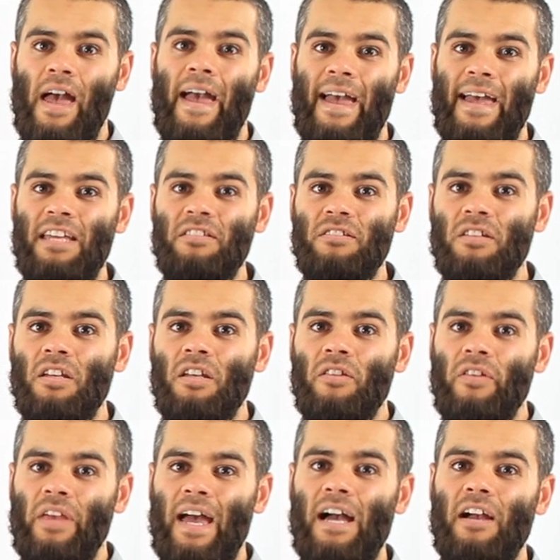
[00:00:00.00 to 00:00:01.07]
and
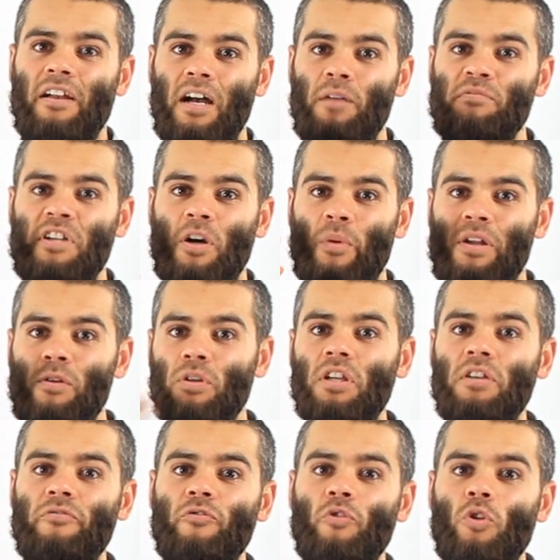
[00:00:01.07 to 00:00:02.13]
the outcomes that we're
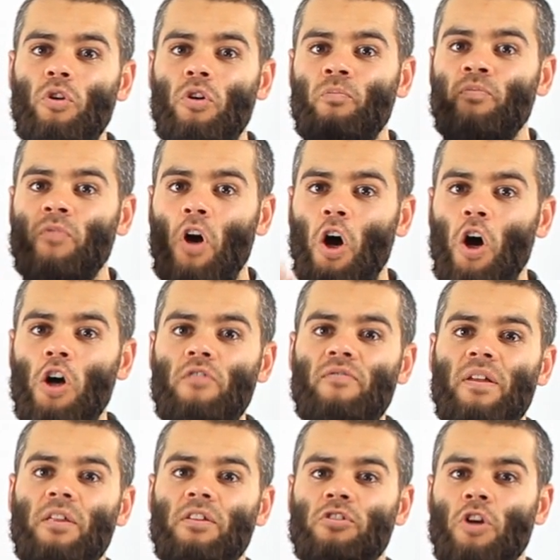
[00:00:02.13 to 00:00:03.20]
looking for
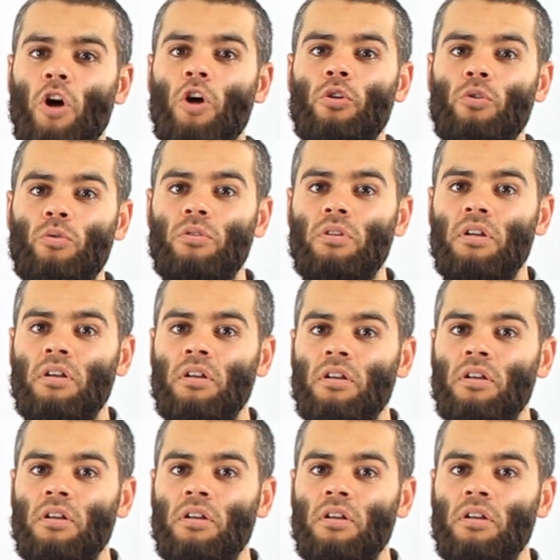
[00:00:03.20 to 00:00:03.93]
over the total